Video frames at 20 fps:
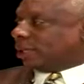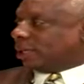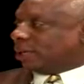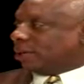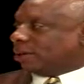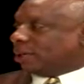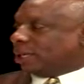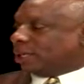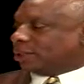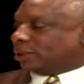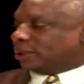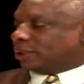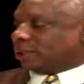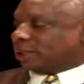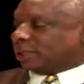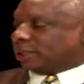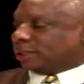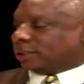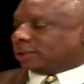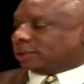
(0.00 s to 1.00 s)

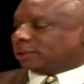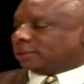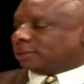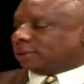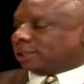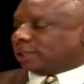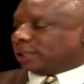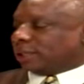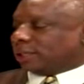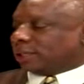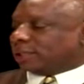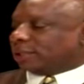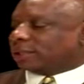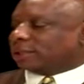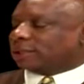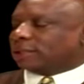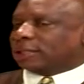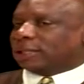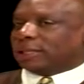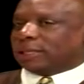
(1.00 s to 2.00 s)

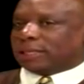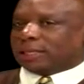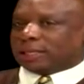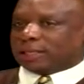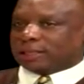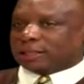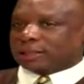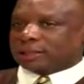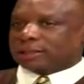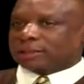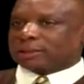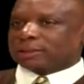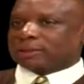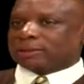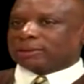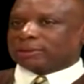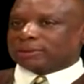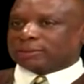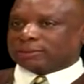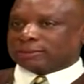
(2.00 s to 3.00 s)

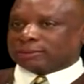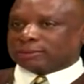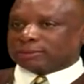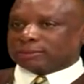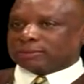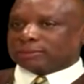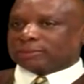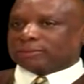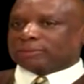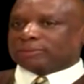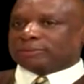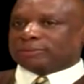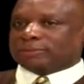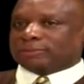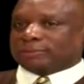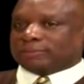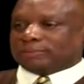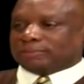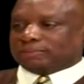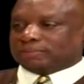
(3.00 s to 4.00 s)

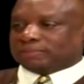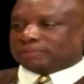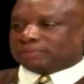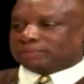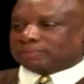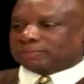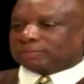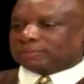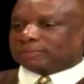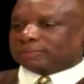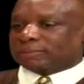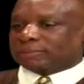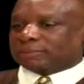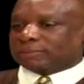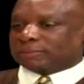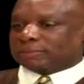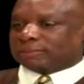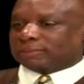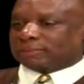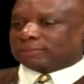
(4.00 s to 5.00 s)
The person shown says nothing.